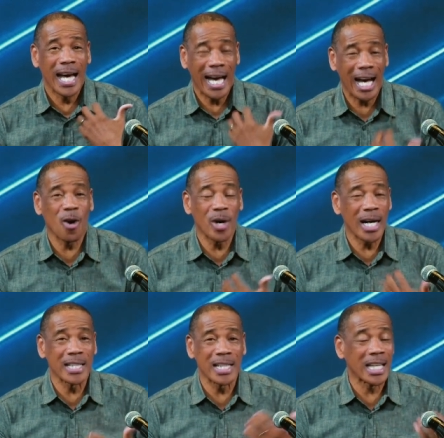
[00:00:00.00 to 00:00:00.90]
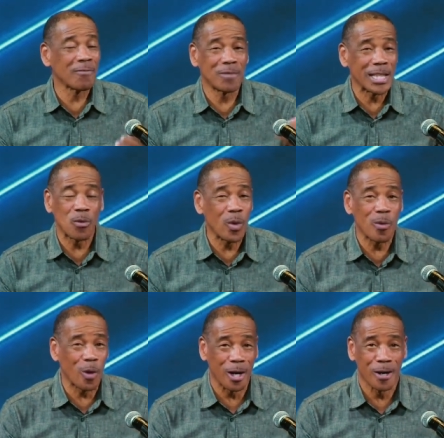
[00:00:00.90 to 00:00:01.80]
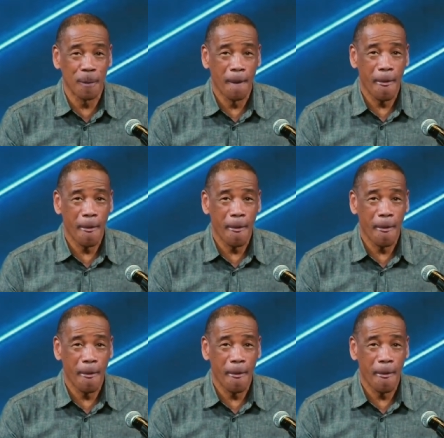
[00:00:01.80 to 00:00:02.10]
how unlovely we were